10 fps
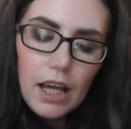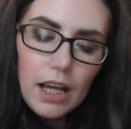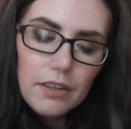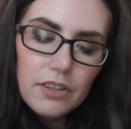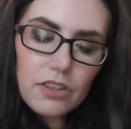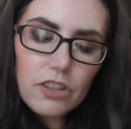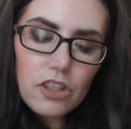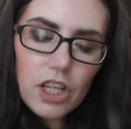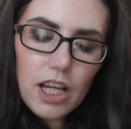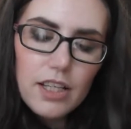and this is in the
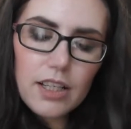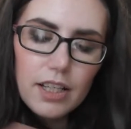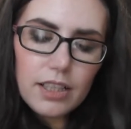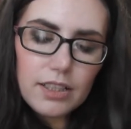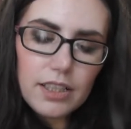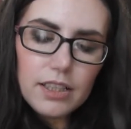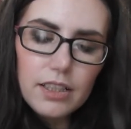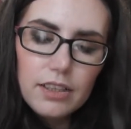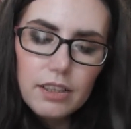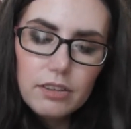shade
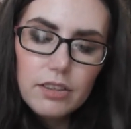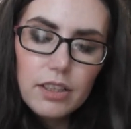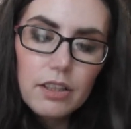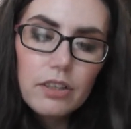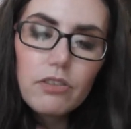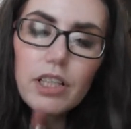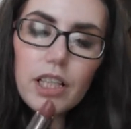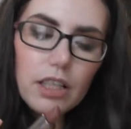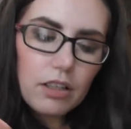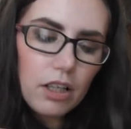
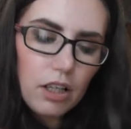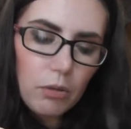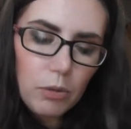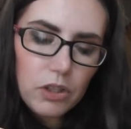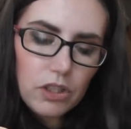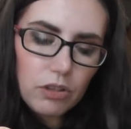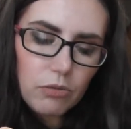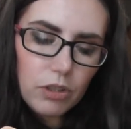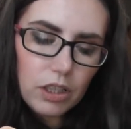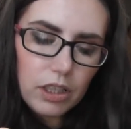1993 which is a
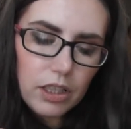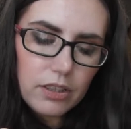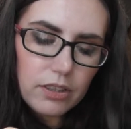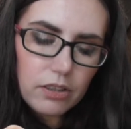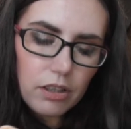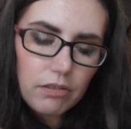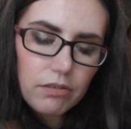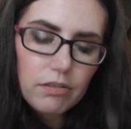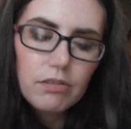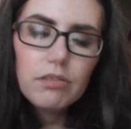really nice sort
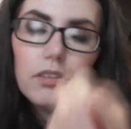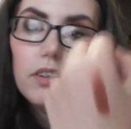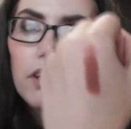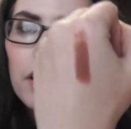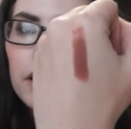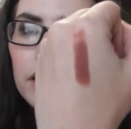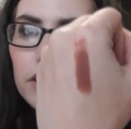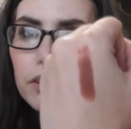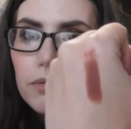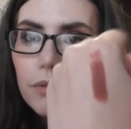of dark
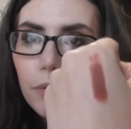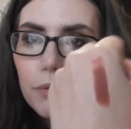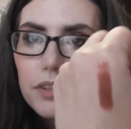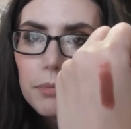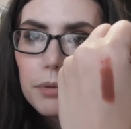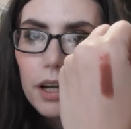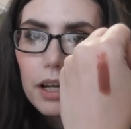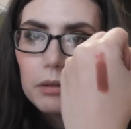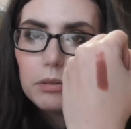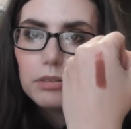rosy
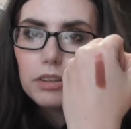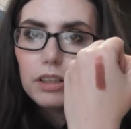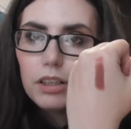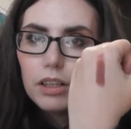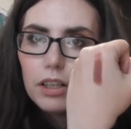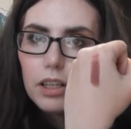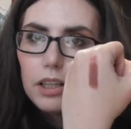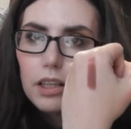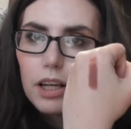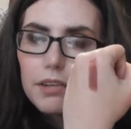brown.
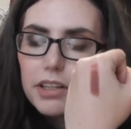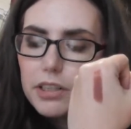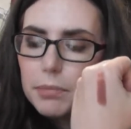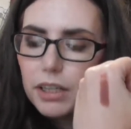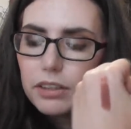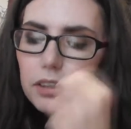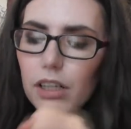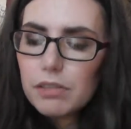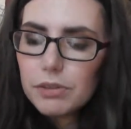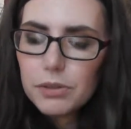I've actually picked a
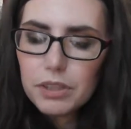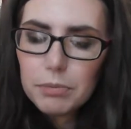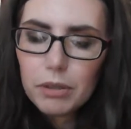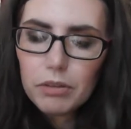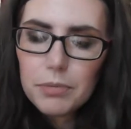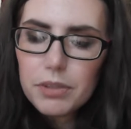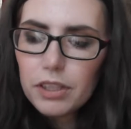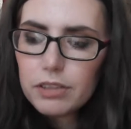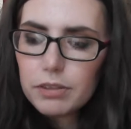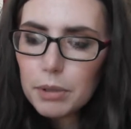lot of rosy brown
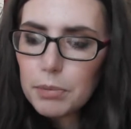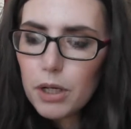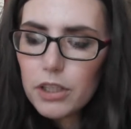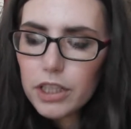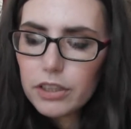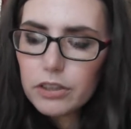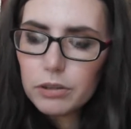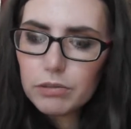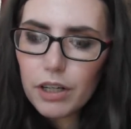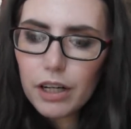lipsticks for my project so
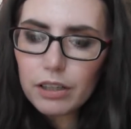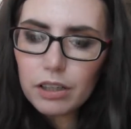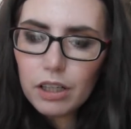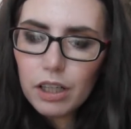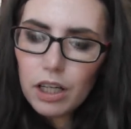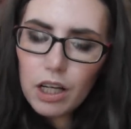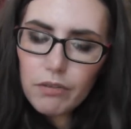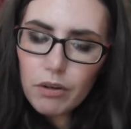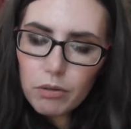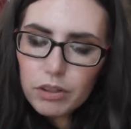far.
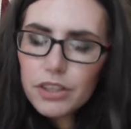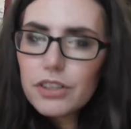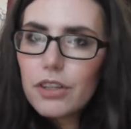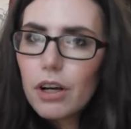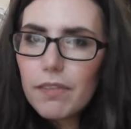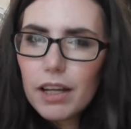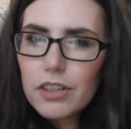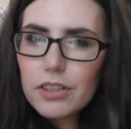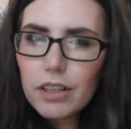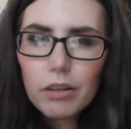I've only just thought of that
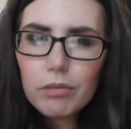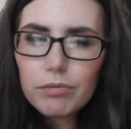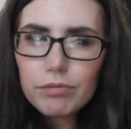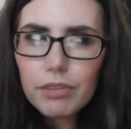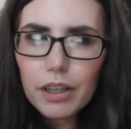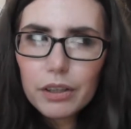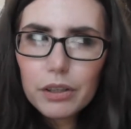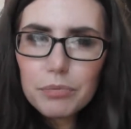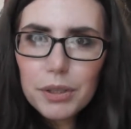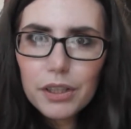just now. That
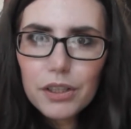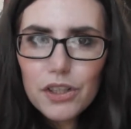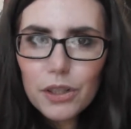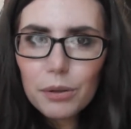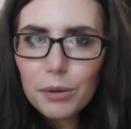could be an issue.